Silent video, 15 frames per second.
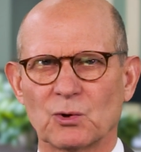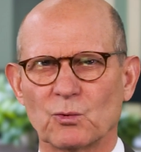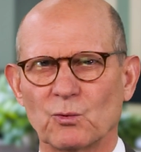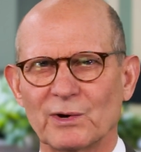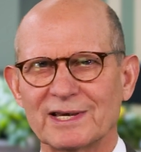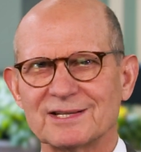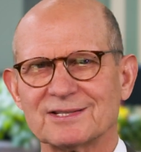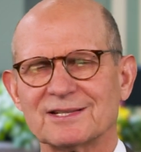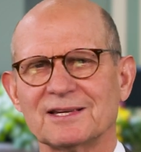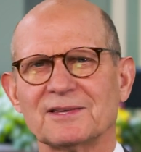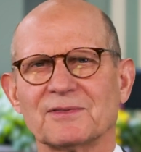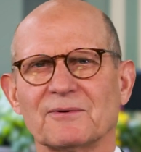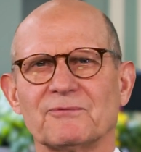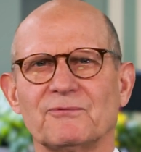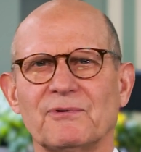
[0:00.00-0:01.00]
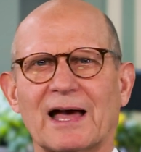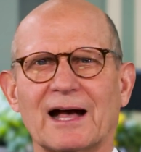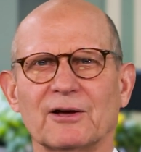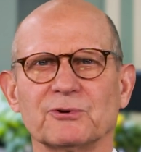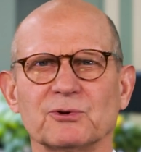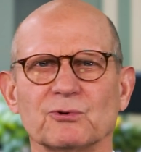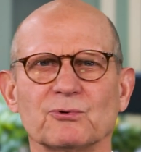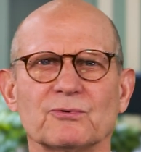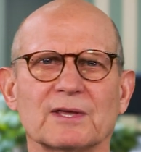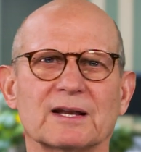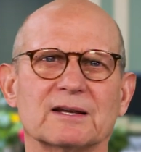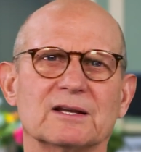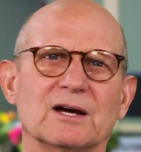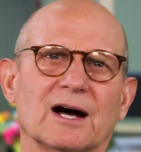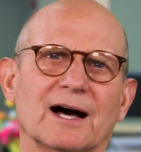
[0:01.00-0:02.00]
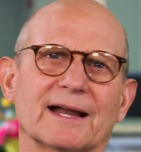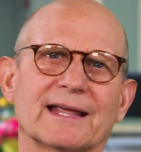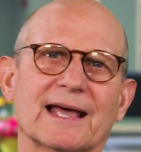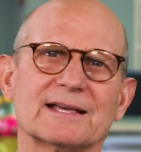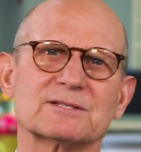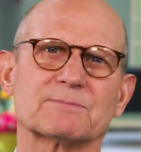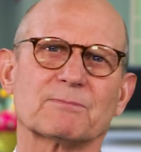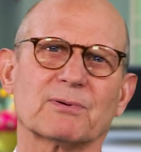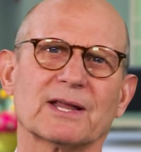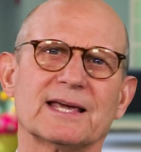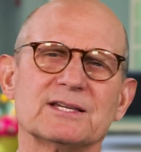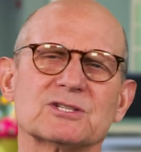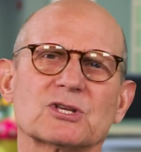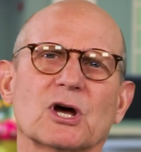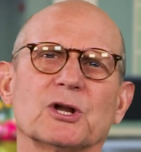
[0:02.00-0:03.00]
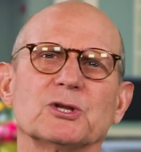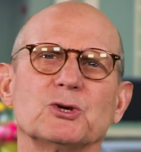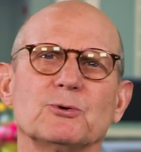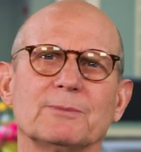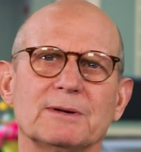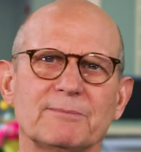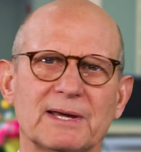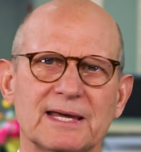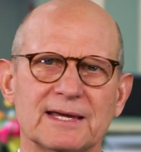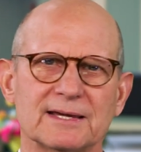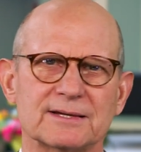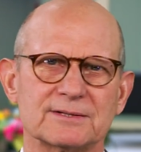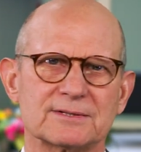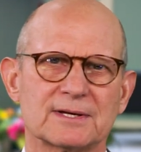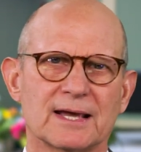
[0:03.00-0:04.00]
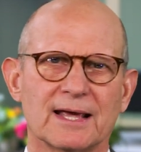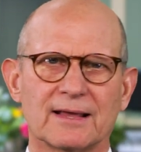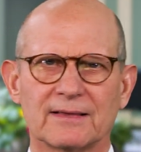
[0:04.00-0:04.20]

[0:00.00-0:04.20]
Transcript: we see the value that God has placed on human beings,